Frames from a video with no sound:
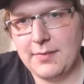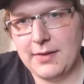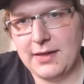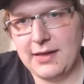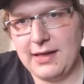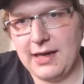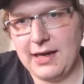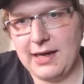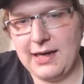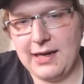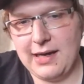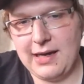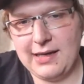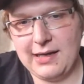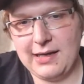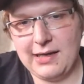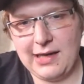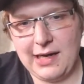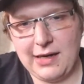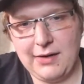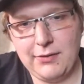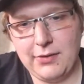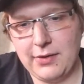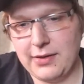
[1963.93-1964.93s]
But
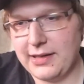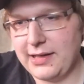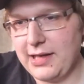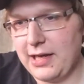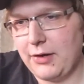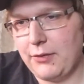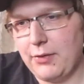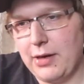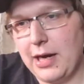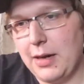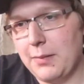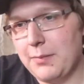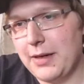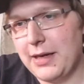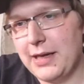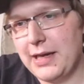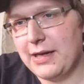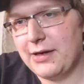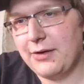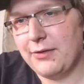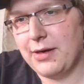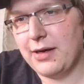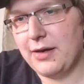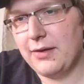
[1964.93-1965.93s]
I really can't wrap my
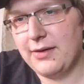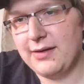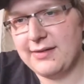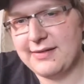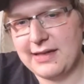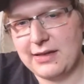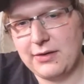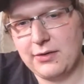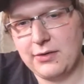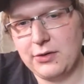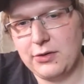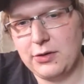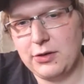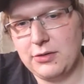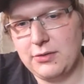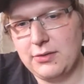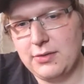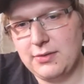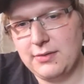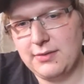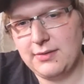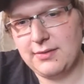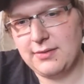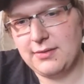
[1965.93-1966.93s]
head around this. I don't know
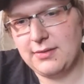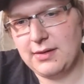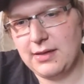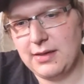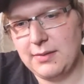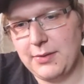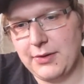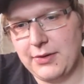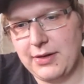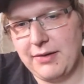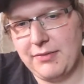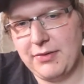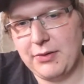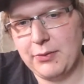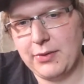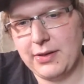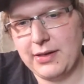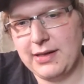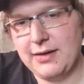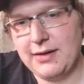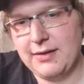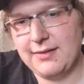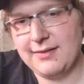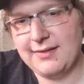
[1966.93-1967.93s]
about
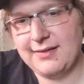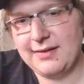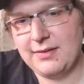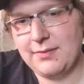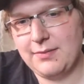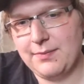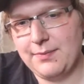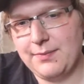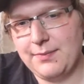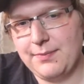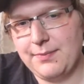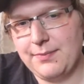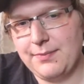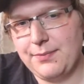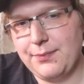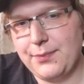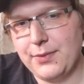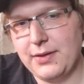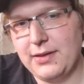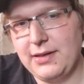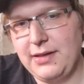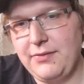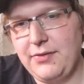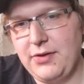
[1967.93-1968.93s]
everyone else.
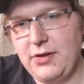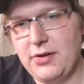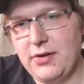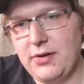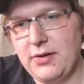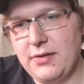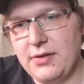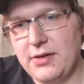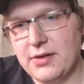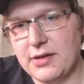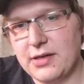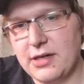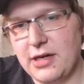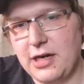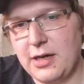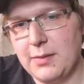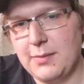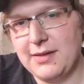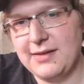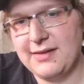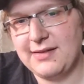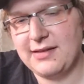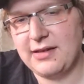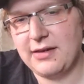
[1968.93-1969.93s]
Well, leave your
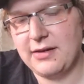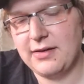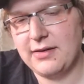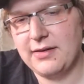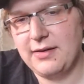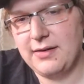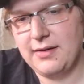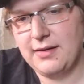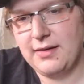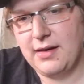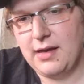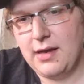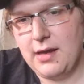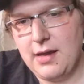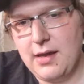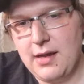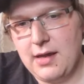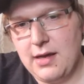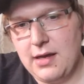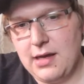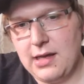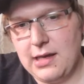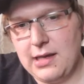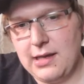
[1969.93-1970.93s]
comments here.
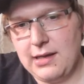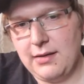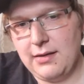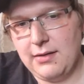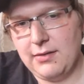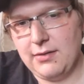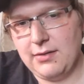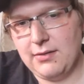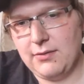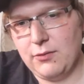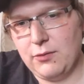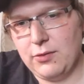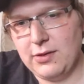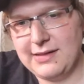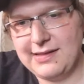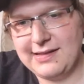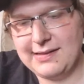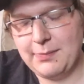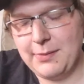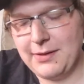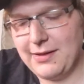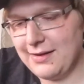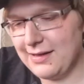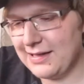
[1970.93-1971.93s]

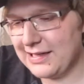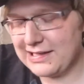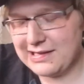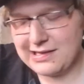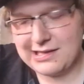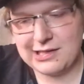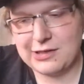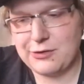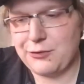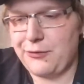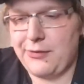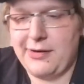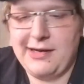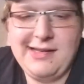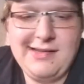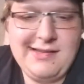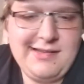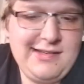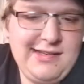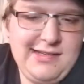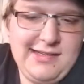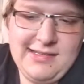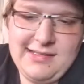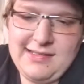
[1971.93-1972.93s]
What's been like the
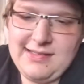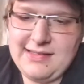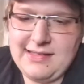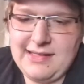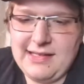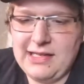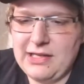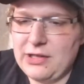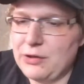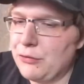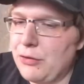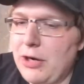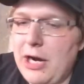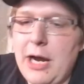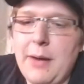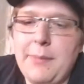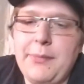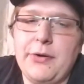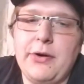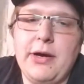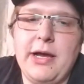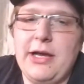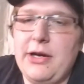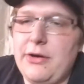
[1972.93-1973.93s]
craziest thing to
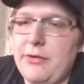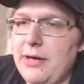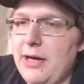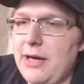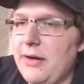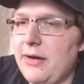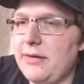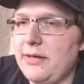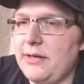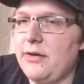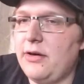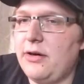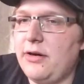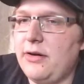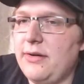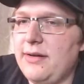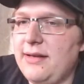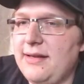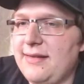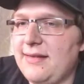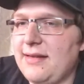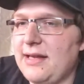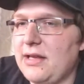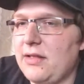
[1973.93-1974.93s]
wrap your head around in all this?